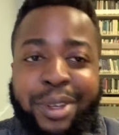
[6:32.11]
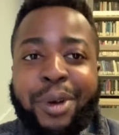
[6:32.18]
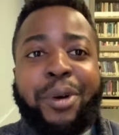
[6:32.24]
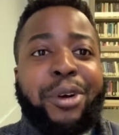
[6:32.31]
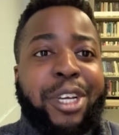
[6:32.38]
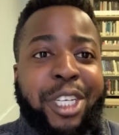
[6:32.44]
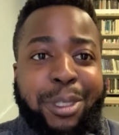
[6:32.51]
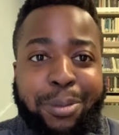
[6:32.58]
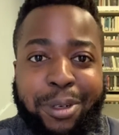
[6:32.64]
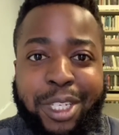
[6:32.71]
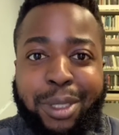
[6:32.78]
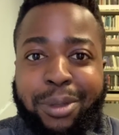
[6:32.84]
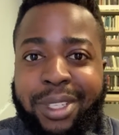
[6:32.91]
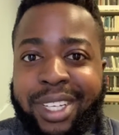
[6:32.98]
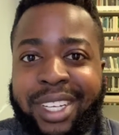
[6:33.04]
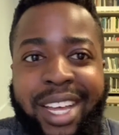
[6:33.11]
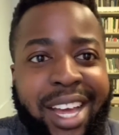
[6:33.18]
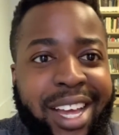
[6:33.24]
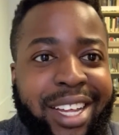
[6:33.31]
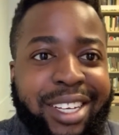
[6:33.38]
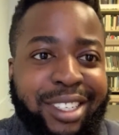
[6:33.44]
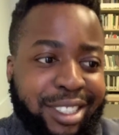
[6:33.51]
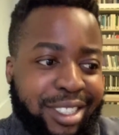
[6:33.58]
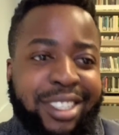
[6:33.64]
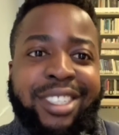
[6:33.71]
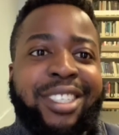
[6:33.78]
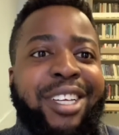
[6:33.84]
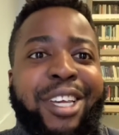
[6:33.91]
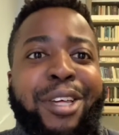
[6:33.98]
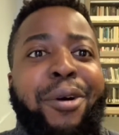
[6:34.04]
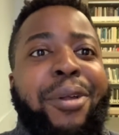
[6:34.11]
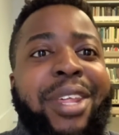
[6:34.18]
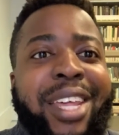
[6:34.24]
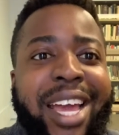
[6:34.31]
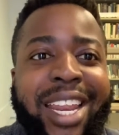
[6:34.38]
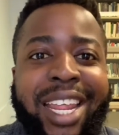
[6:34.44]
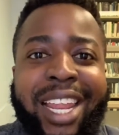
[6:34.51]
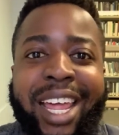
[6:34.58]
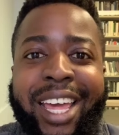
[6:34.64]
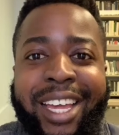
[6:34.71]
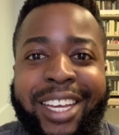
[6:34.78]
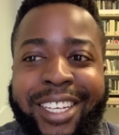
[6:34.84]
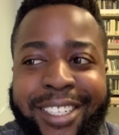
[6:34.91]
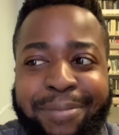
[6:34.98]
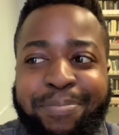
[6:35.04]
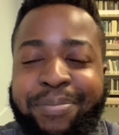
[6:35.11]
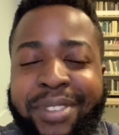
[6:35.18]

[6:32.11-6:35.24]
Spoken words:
or you experienced with it, and you don't need any like